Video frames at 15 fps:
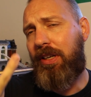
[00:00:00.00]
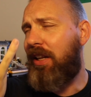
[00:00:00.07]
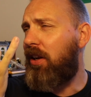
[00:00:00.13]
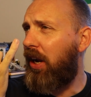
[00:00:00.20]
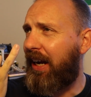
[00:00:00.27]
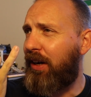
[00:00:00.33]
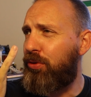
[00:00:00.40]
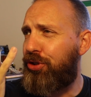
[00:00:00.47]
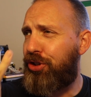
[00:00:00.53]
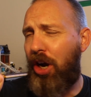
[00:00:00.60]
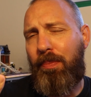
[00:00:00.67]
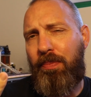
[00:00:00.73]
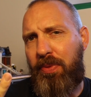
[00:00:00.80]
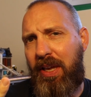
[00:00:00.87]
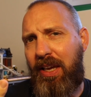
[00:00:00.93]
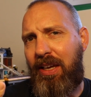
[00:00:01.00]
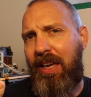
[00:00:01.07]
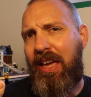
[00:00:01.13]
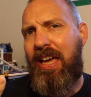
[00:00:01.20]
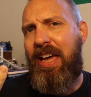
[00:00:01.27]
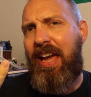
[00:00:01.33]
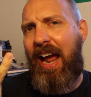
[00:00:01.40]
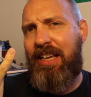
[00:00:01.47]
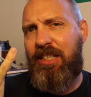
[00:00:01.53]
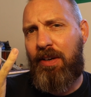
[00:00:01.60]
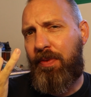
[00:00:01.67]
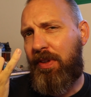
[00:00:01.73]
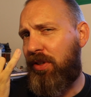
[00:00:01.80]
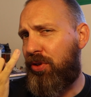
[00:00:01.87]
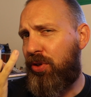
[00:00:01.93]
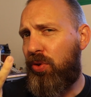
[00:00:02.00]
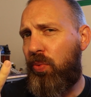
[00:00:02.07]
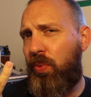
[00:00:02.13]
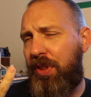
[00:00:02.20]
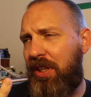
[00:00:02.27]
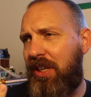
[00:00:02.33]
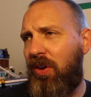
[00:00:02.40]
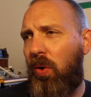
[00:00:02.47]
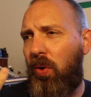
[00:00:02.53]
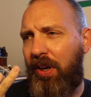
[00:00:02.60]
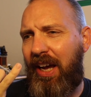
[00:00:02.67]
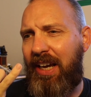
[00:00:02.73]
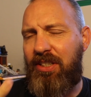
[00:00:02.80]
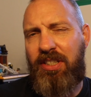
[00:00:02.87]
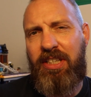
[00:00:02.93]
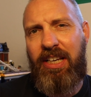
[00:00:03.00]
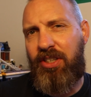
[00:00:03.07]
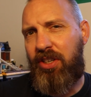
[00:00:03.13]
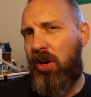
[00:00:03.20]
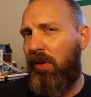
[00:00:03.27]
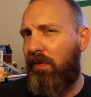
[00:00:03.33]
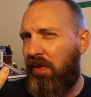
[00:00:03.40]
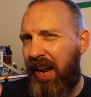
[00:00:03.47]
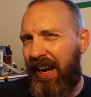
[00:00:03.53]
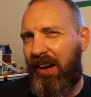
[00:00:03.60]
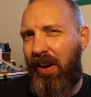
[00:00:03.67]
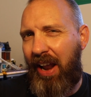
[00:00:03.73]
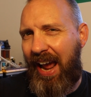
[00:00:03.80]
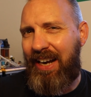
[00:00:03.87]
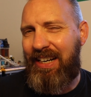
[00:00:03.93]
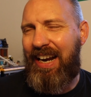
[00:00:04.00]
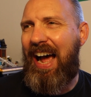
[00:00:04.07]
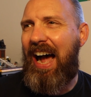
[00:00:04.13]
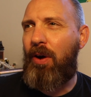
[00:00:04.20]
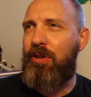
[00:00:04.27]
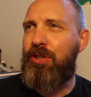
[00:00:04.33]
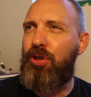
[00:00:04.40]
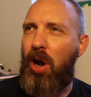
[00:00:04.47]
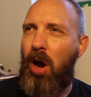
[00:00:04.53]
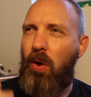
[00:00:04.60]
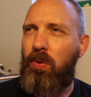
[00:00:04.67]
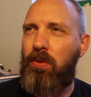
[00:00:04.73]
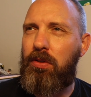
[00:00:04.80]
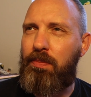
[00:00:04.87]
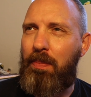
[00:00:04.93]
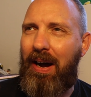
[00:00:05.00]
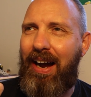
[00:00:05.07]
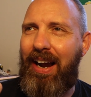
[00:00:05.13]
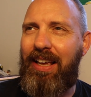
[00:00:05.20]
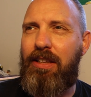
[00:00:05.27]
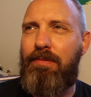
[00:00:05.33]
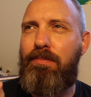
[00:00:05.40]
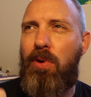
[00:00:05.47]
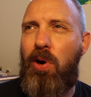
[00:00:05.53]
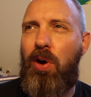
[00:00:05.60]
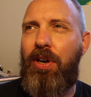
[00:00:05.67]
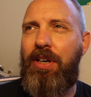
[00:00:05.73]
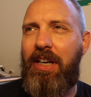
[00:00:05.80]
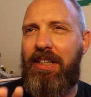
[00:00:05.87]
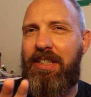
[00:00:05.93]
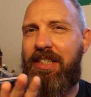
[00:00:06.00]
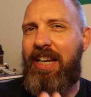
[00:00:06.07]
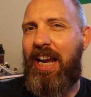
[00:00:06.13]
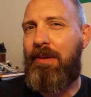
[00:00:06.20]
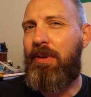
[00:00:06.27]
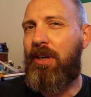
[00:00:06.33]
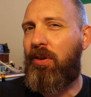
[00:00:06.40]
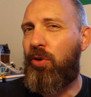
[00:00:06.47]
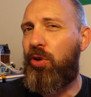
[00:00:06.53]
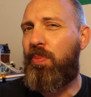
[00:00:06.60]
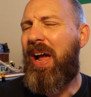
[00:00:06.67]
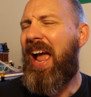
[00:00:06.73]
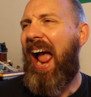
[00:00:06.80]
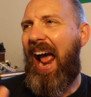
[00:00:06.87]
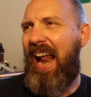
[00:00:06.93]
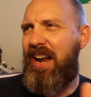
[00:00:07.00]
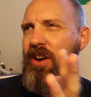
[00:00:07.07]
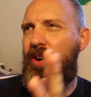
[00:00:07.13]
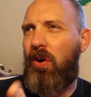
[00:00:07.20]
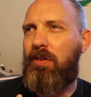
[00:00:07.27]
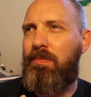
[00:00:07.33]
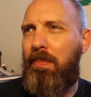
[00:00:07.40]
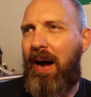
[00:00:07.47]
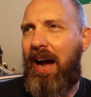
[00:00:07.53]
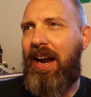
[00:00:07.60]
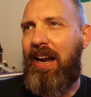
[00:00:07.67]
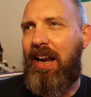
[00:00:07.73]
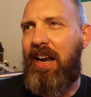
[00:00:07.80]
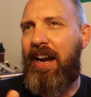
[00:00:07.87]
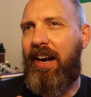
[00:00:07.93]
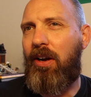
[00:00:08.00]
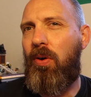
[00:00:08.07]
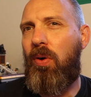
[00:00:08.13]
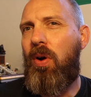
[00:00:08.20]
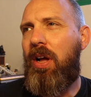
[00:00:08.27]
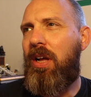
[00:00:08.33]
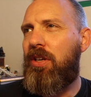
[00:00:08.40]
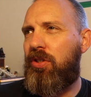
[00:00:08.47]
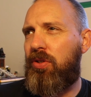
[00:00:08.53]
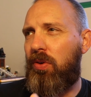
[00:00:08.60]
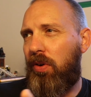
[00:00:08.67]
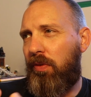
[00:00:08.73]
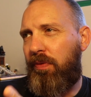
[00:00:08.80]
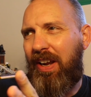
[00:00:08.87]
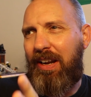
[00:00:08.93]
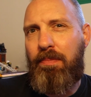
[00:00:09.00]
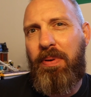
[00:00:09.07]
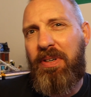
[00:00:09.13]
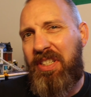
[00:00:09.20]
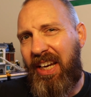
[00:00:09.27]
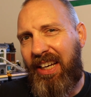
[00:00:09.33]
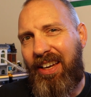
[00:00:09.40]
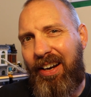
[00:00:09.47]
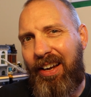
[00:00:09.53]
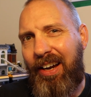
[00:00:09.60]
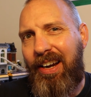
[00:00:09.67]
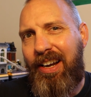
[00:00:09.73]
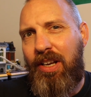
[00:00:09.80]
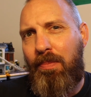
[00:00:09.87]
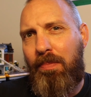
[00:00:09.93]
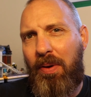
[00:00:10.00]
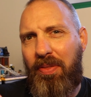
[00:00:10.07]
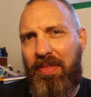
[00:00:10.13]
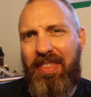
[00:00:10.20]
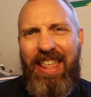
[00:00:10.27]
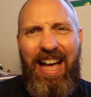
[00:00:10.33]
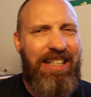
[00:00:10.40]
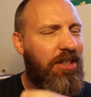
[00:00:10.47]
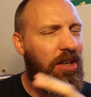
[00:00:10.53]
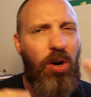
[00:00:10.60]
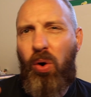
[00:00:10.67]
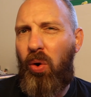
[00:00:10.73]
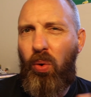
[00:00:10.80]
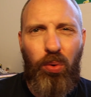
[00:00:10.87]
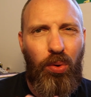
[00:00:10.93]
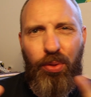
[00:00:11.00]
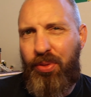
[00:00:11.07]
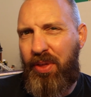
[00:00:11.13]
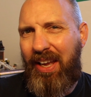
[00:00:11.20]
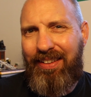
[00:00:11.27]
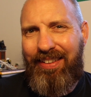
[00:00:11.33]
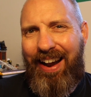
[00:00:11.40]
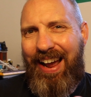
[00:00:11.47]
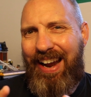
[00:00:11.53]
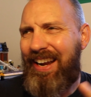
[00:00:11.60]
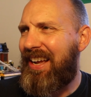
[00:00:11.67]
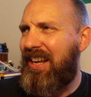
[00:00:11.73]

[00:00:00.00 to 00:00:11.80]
The Lego shop thing has something to do with the organization of LEGOland and how it's owned by the Merlin Entertainment Group and not by Lego sort of in particular. But that's a whole thing that I